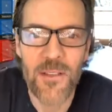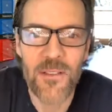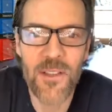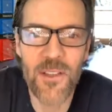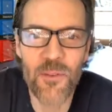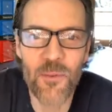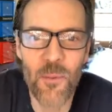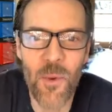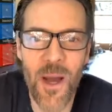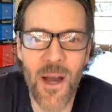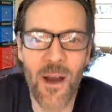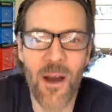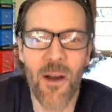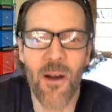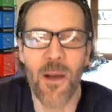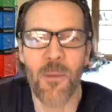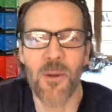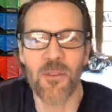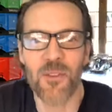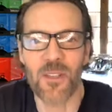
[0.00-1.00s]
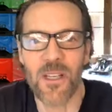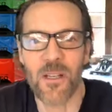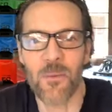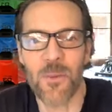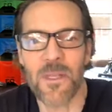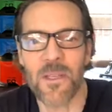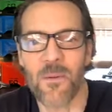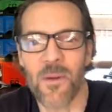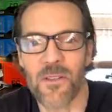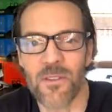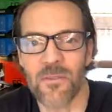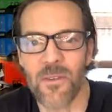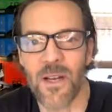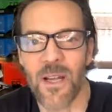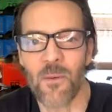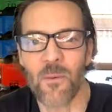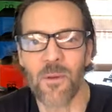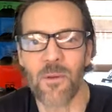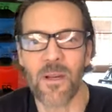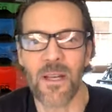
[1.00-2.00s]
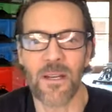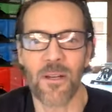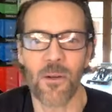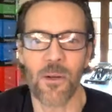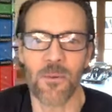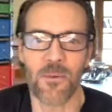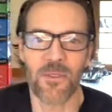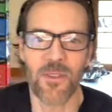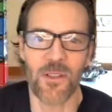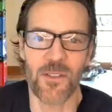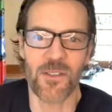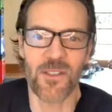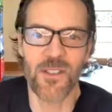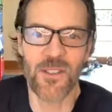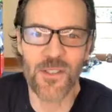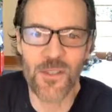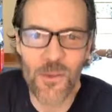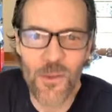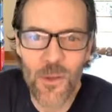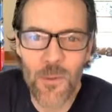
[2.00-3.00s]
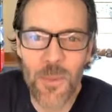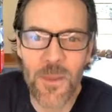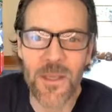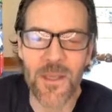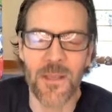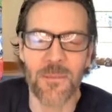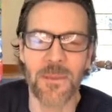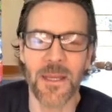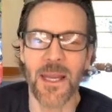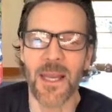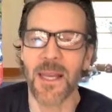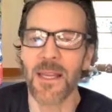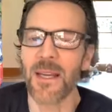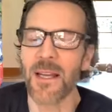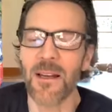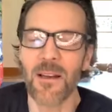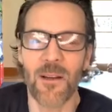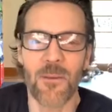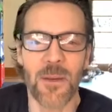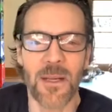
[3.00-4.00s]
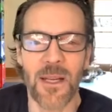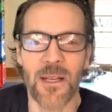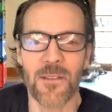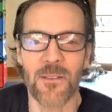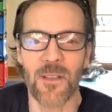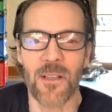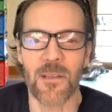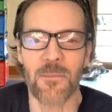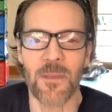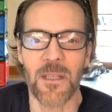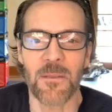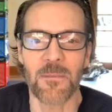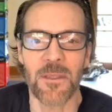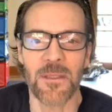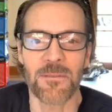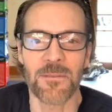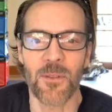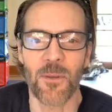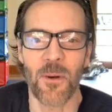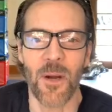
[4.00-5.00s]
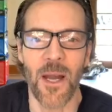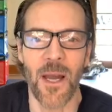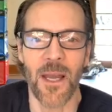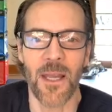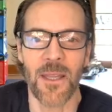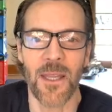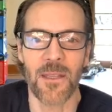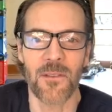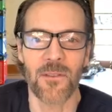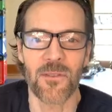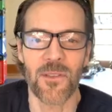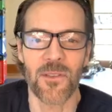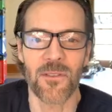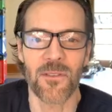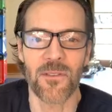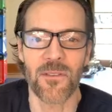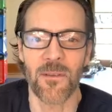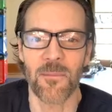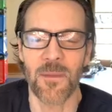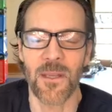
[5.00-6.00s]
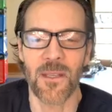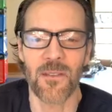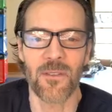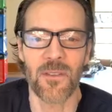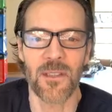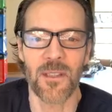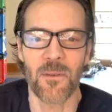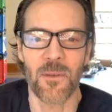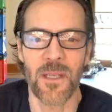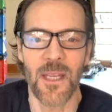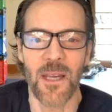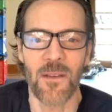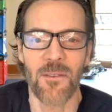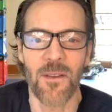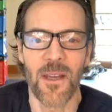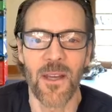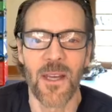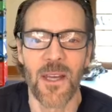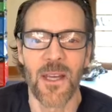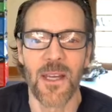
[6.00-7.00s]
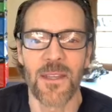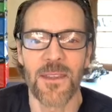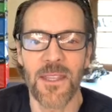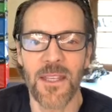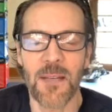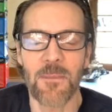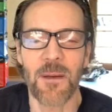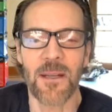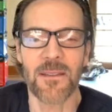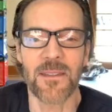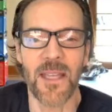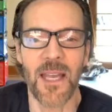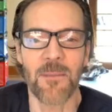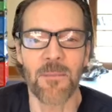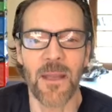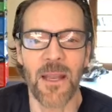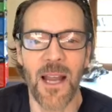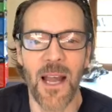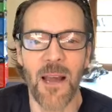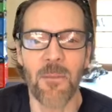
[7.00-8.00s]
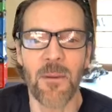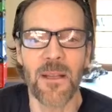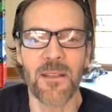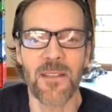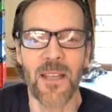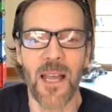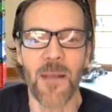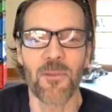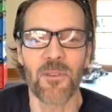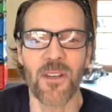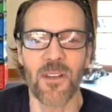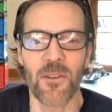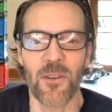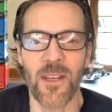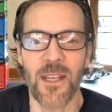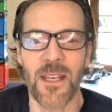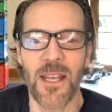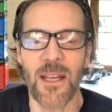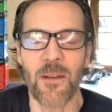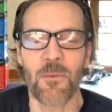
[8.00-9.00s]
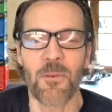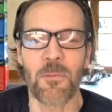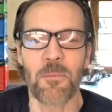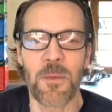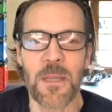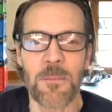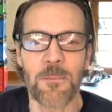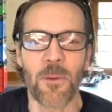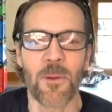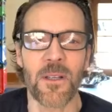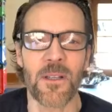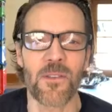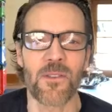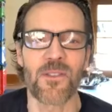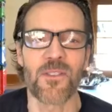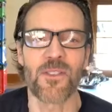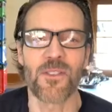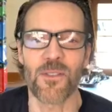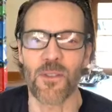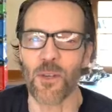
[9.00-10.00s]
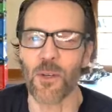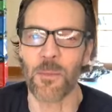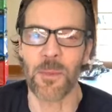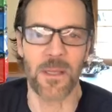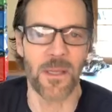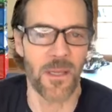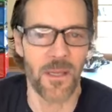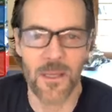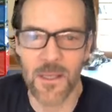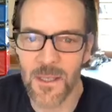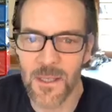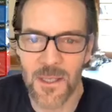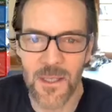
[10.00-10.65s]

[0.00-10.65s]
Just want, oh, I wish I could read the rest of it. I will want to go upstairs. Serbia, man. Oh my God, you're going to make me cry. That's just amazing that we have. Think about that, man. How many times can you connect with people in Serbia?